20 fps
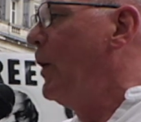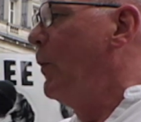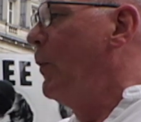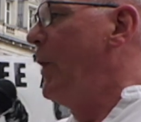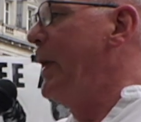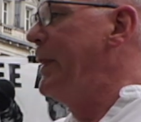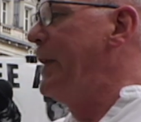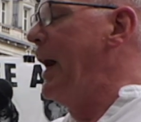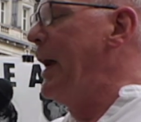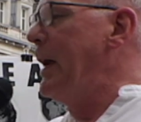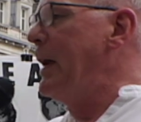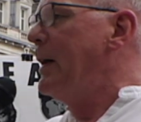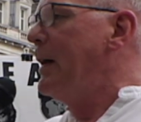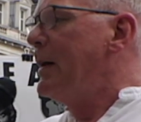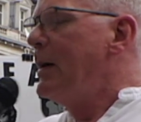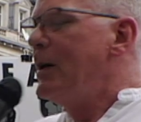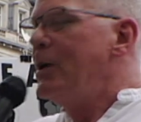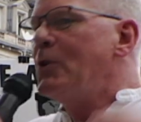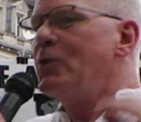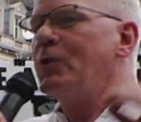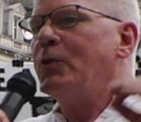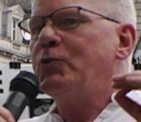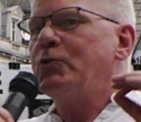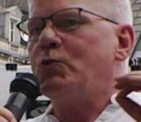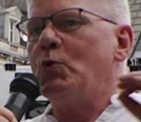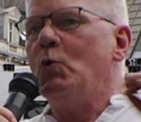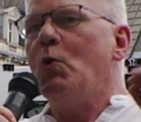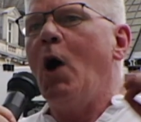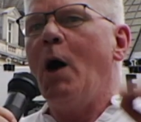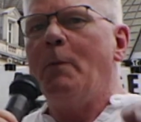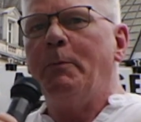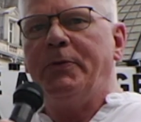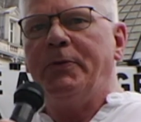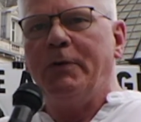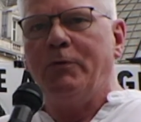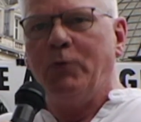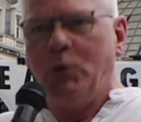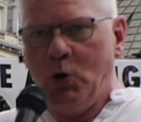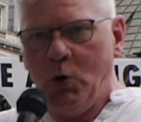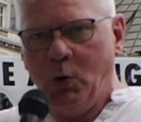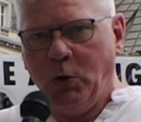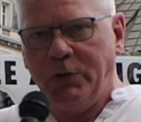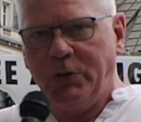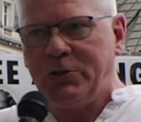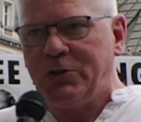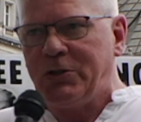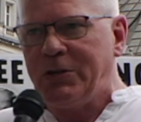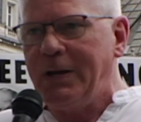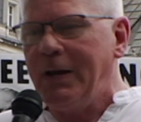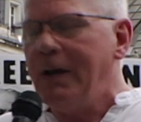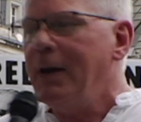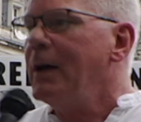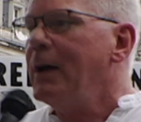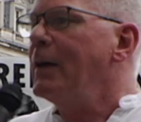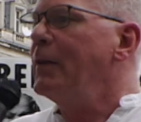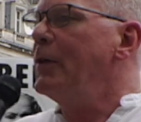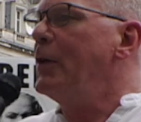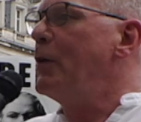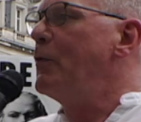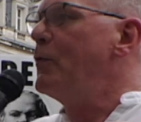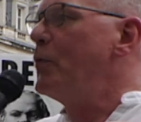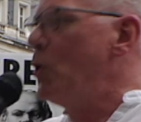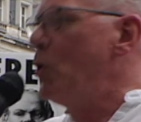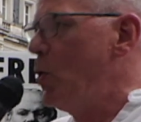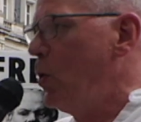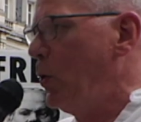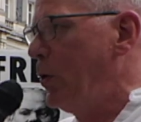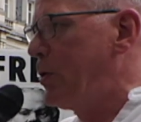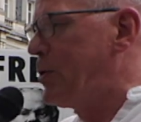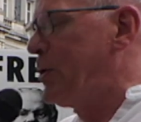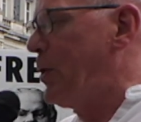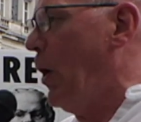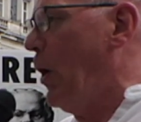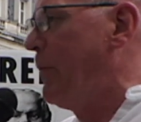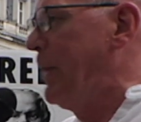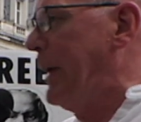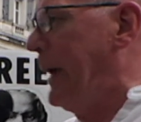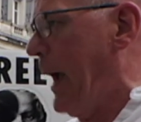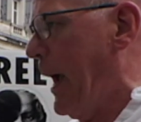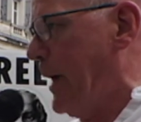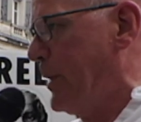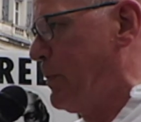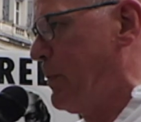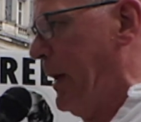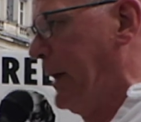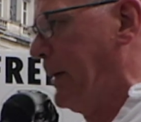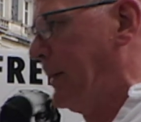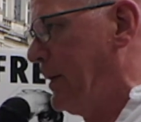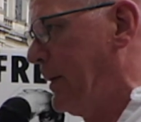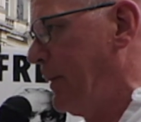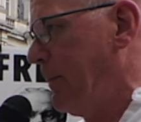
when they drew up the rules, the rules of engagement.